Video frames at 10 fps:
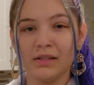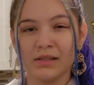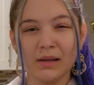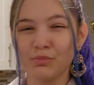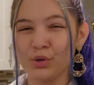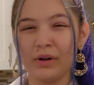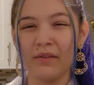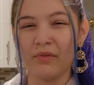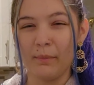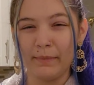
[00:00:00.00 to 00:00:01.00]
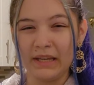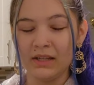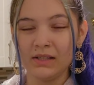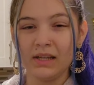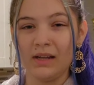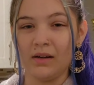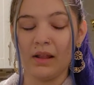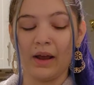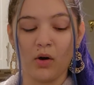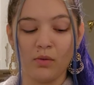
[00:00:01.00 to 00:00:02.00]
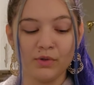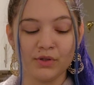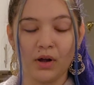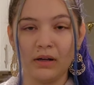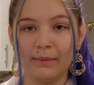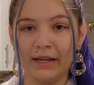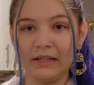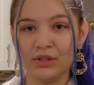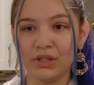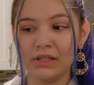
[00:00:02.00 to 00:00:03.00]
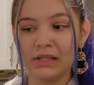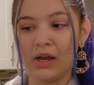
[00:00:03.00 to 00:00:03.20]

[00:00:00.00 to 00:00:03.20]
some sort of meat in like almost all of my dishes.